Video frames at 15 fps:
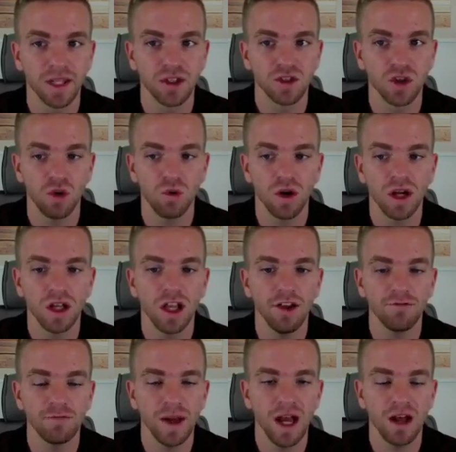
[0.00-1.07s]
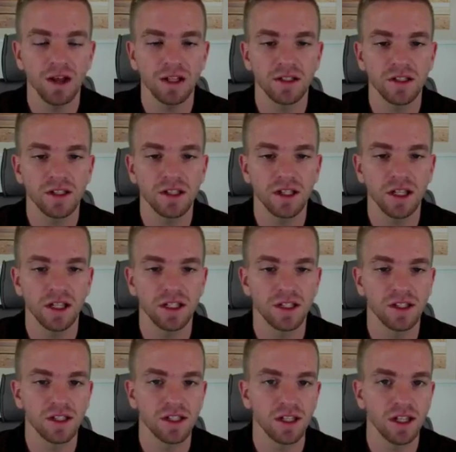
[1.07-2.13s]
So work-life balance
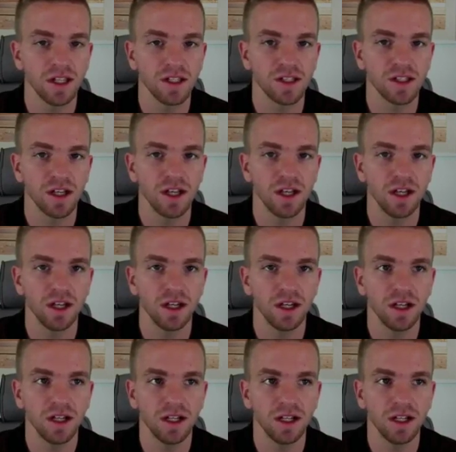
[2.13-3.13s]
is a